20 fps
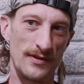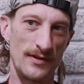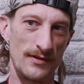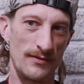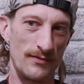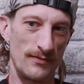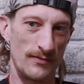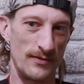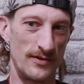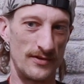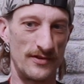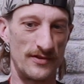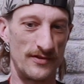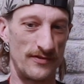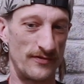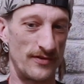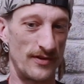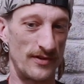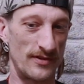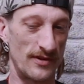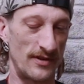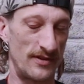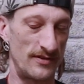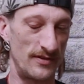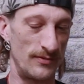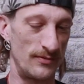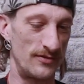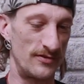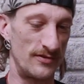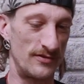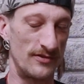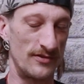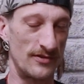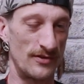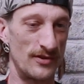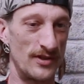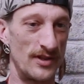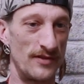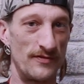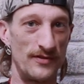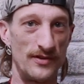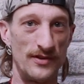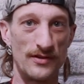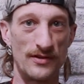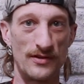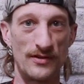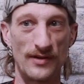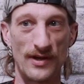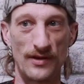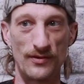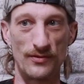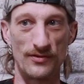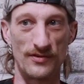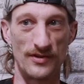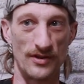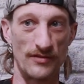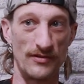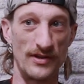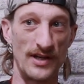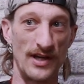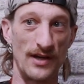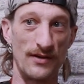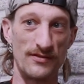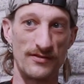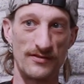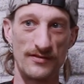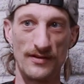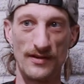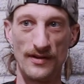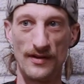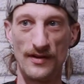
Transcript: that were just, as far as I could see, were just as good as anything you can do outdoors in a greenhouse.